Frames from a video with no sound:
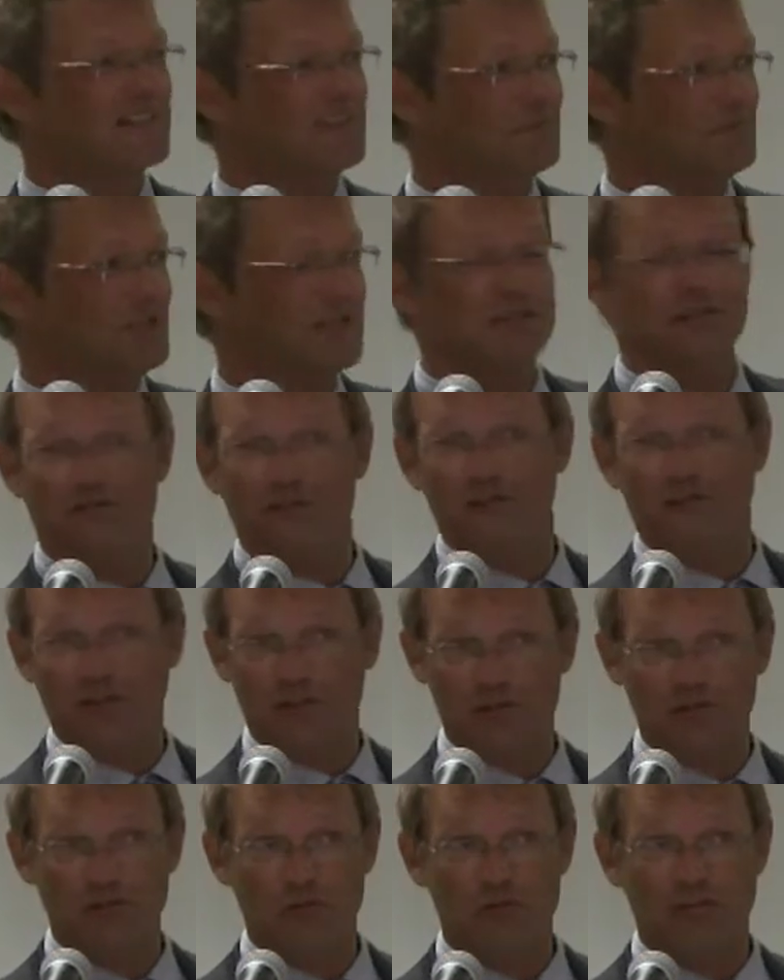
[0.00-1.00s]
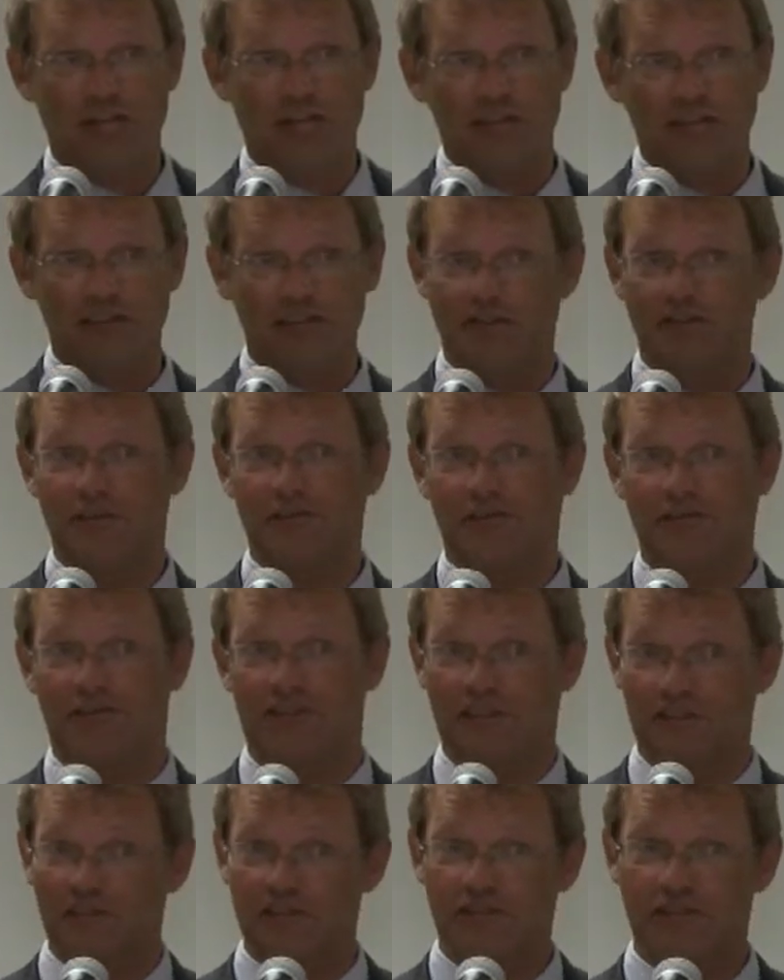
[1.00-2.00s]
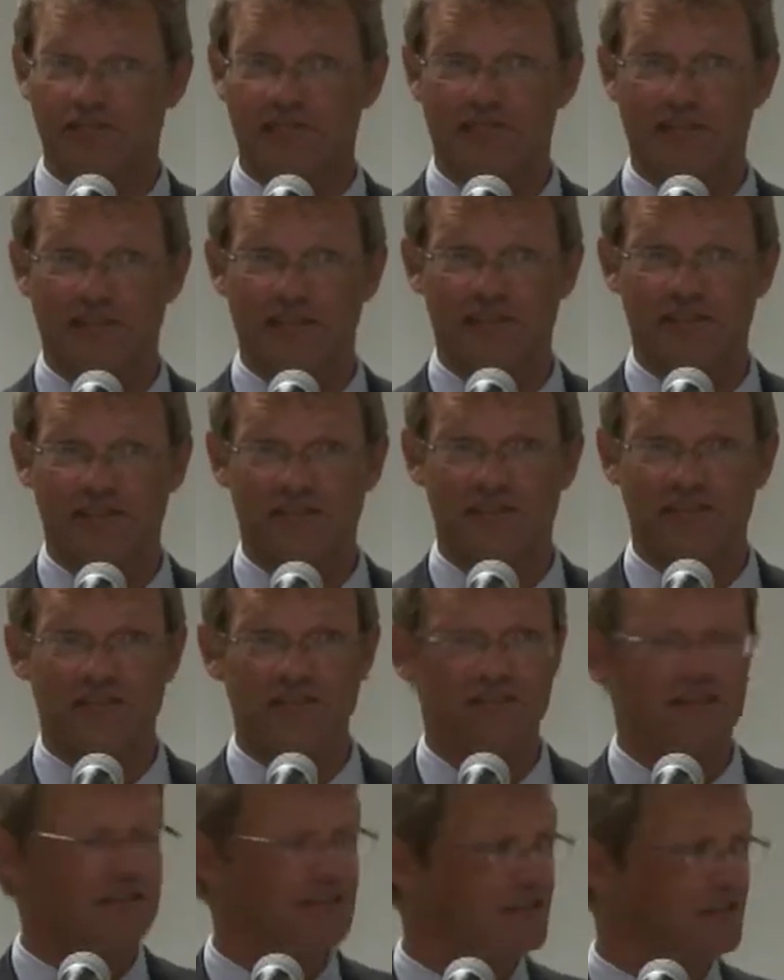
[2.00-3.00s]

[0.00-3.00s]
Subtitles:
Being from Aruba, I know the St. Nicholas variety.